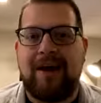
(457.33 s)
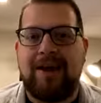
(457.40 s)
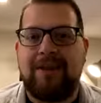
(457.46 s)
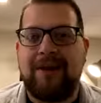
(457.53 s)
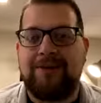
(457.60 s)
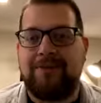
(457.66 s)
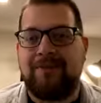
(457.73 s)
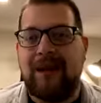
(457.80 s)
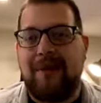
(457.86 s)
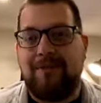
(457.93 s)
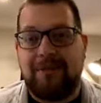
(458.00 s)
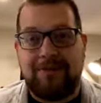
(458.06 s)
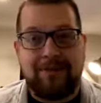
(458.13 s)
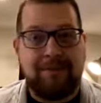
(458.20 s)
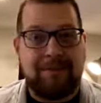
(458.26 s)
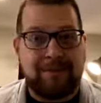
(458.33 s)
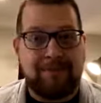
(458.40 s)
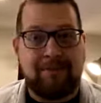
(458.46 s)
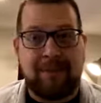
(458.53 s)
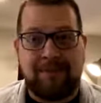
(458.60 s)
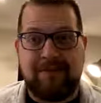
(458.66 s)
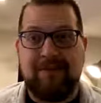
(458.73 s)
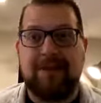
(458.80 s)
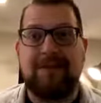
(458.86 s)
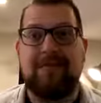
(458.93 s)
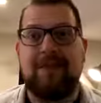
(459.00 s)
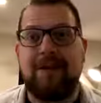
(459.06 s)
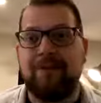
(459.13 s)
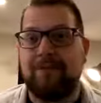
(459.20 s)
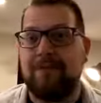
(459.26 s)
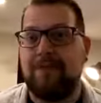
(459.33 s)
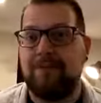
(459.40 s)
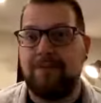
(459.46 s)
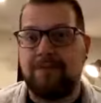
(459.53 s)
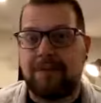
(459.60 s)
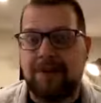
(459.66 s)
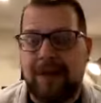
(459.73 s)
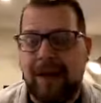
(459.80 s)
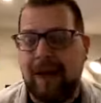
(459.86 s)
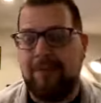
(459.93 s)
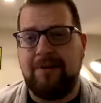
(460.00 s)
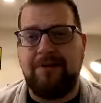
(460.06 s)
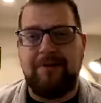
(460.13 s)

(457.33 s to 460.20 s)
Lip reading: not just happening to him presently, but everything that was going to happen